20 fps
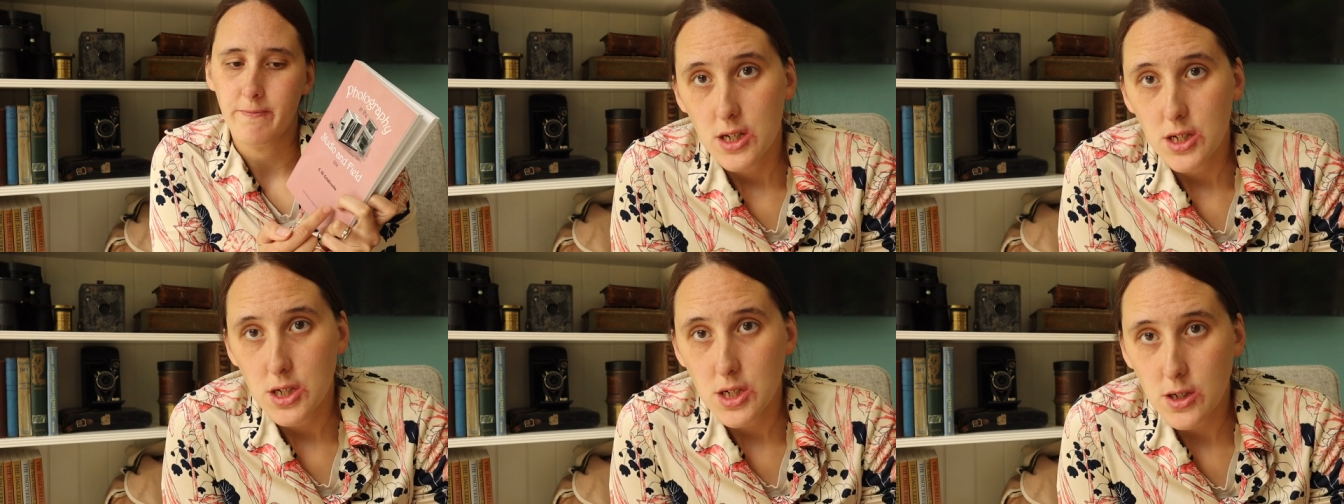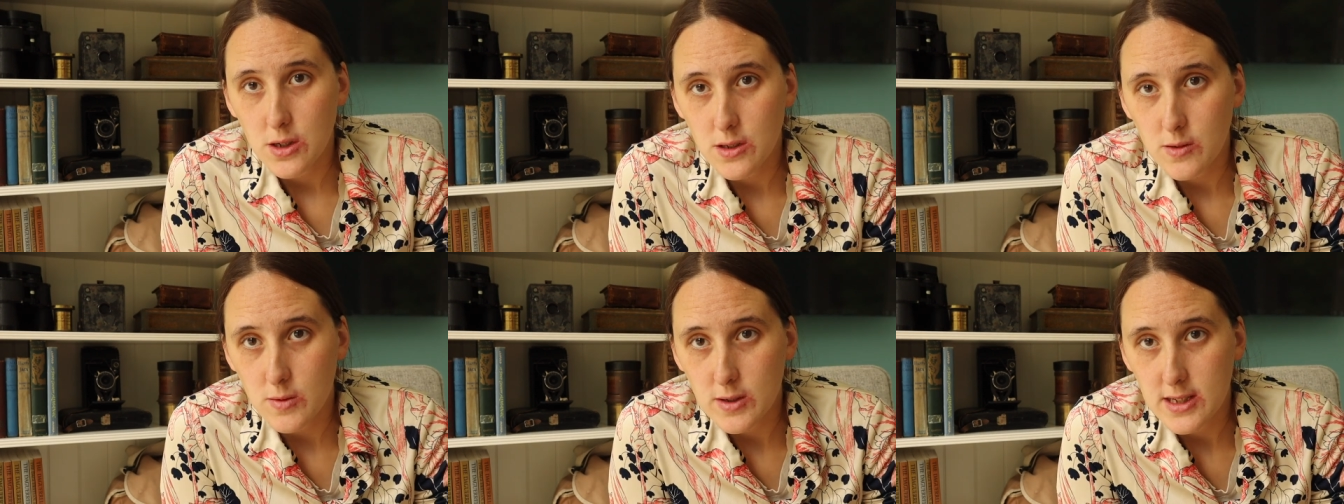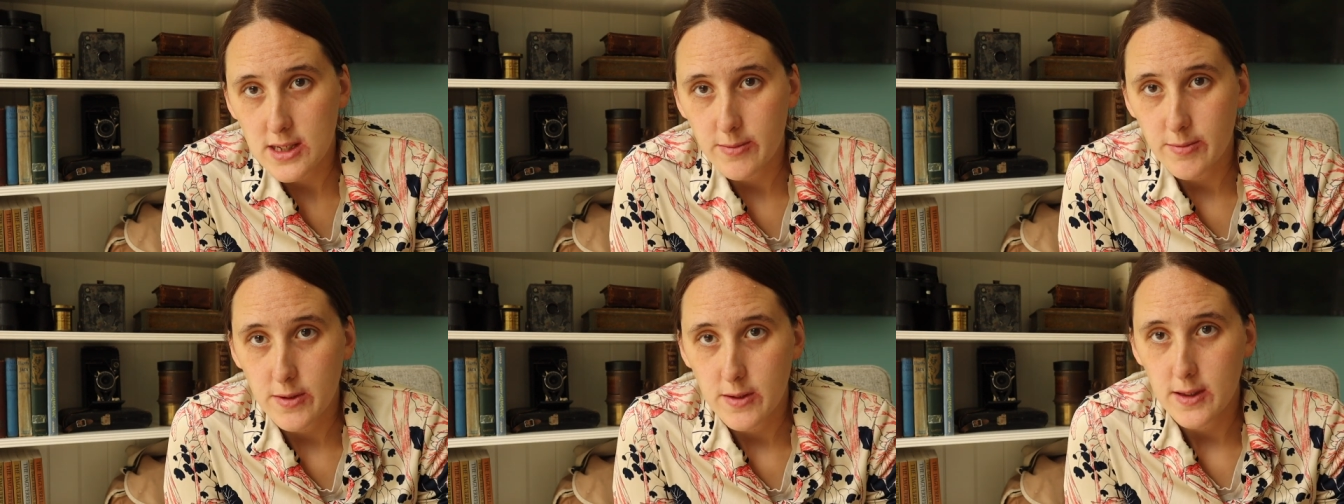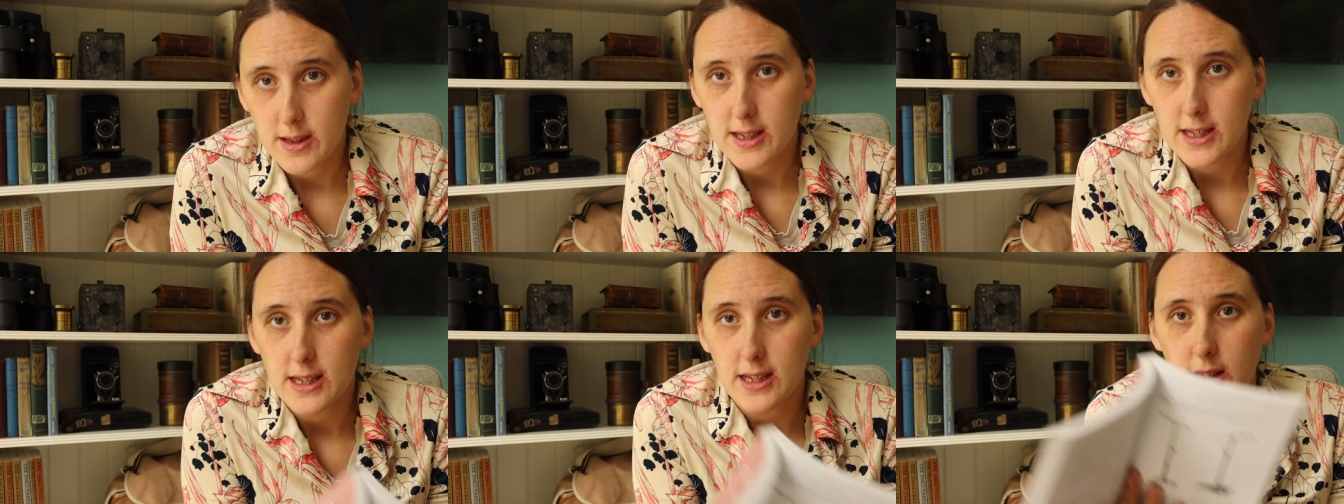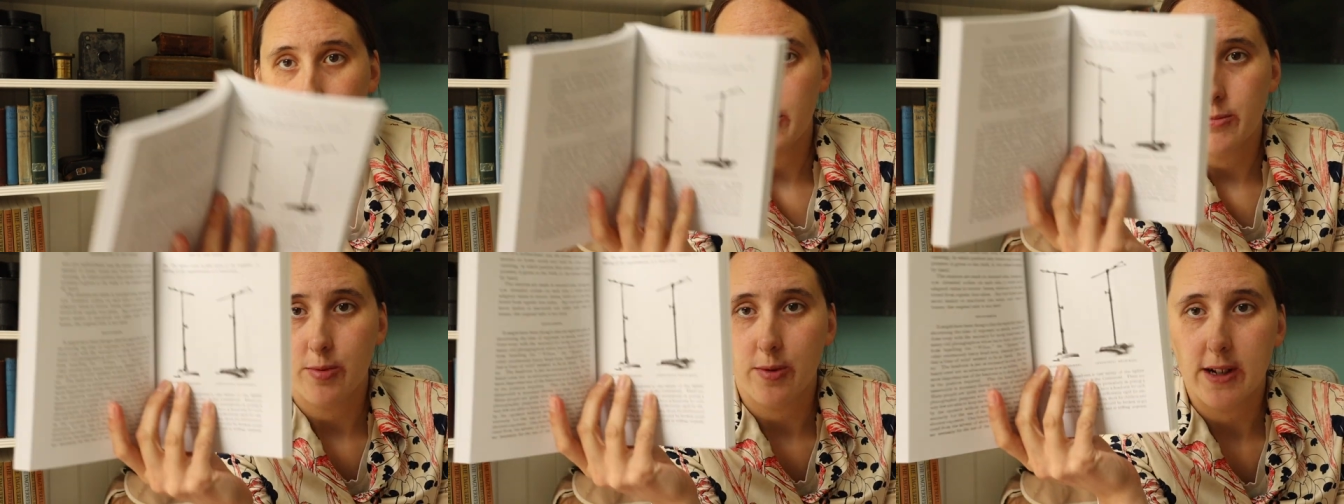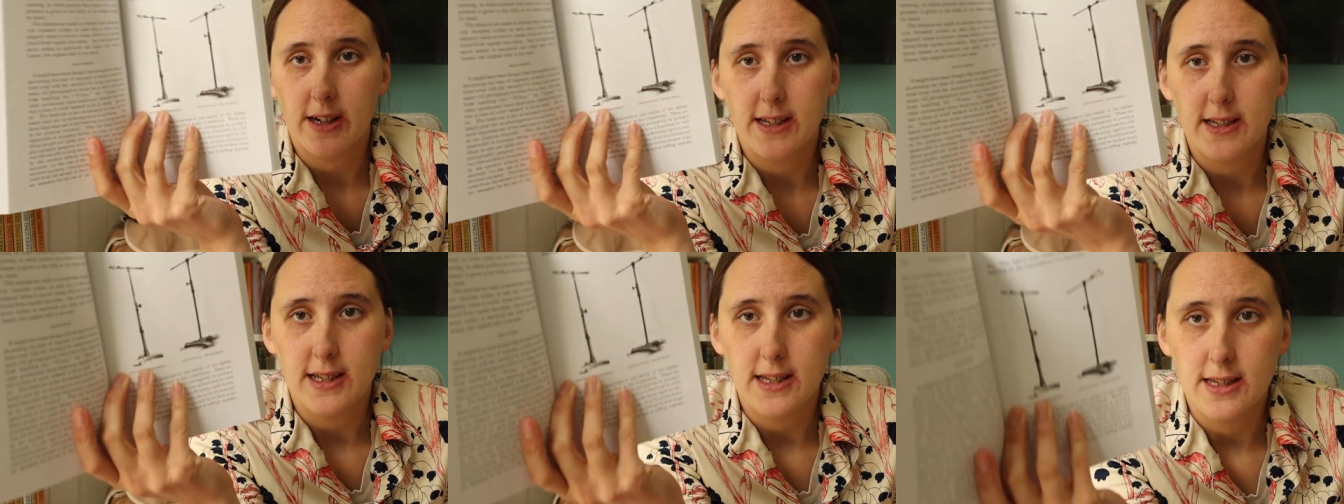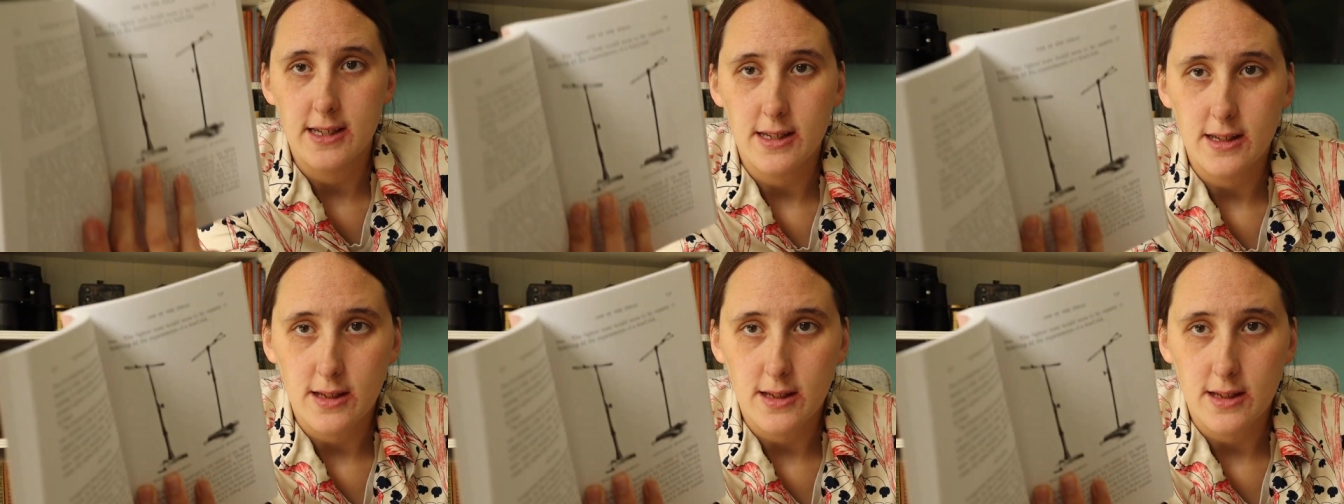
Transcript: shows what some of the braces